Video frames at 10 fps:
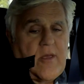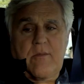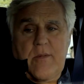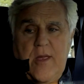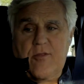You
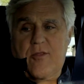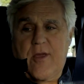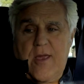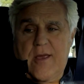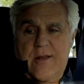make the
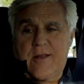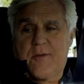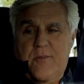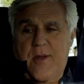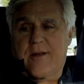thing, and then
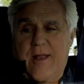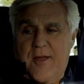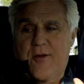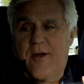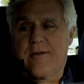you now
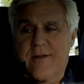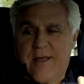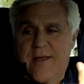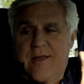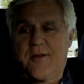you're out,
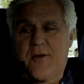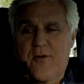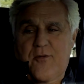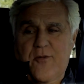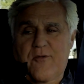you're
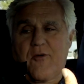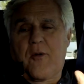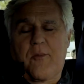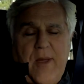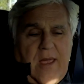going through the
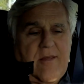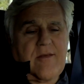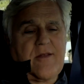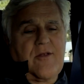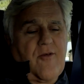growing pains, uh-huh.
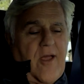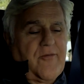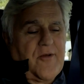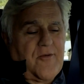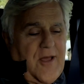and you're
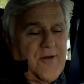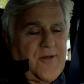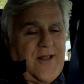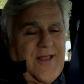driving around. Uh-huh.